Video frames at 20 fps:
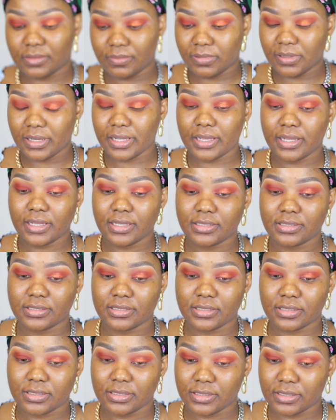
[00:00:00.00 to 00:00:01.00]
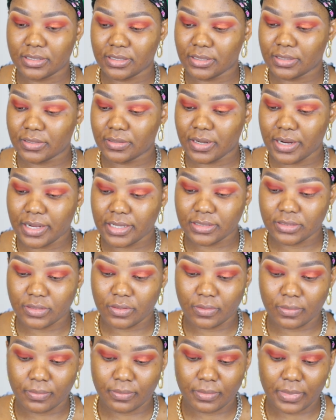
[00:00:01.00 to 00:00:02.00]
and apply it right
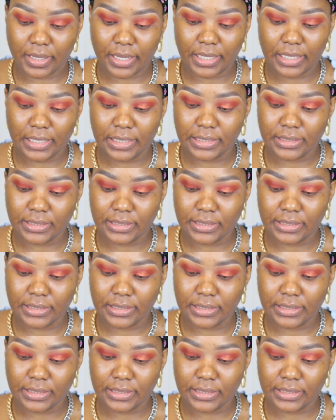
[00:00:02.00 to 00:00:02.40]
on my